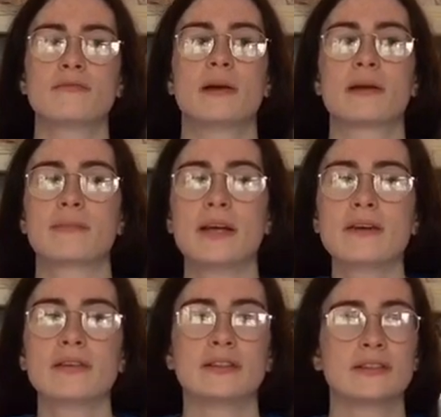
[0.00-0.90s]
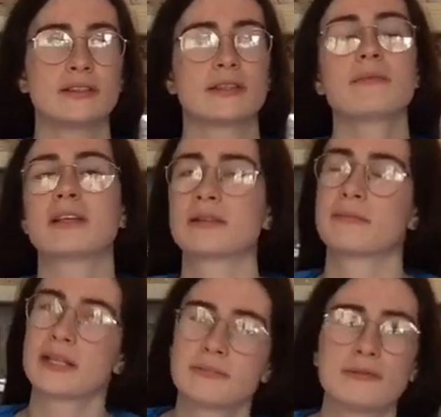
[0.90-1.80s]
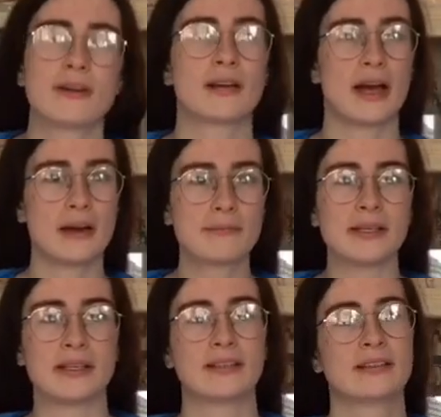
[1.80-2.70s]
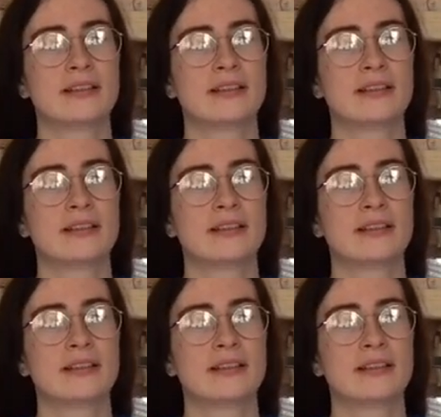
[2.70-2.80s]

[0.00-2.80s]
of my appearance and something that makes me very happy.